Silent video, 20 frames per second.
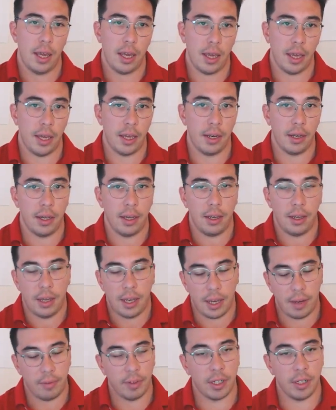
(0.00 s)
and
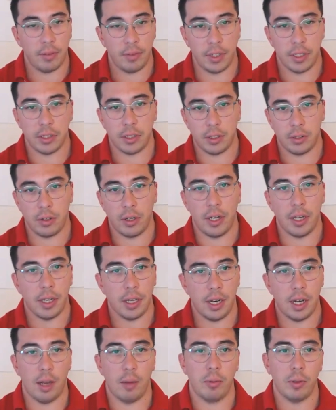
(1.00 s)
having an advanced degree
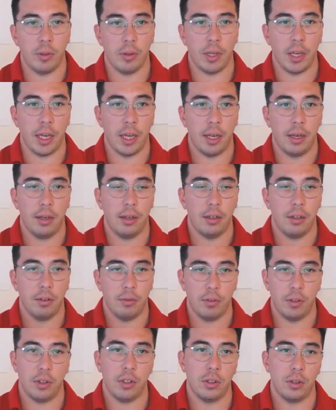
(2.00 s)
can help you get
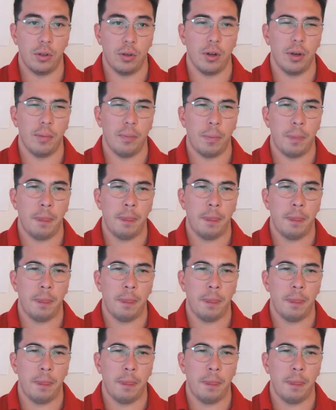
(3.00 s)
your foot in the door.